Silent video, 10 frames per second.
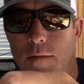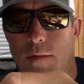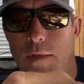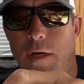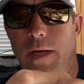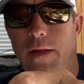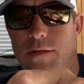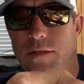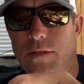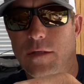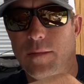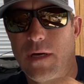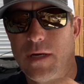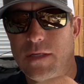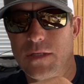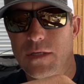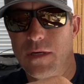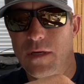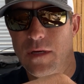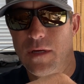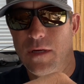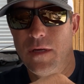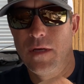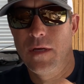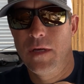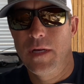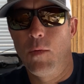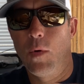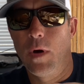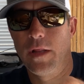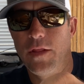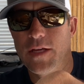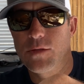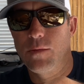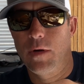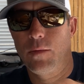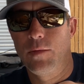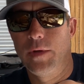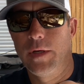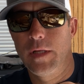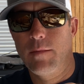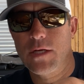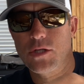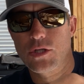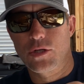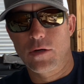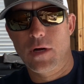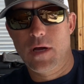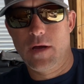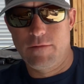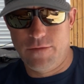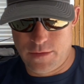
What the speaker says: Oh yeah, this is going to be nice. Now, one of the things we want to really make sure of,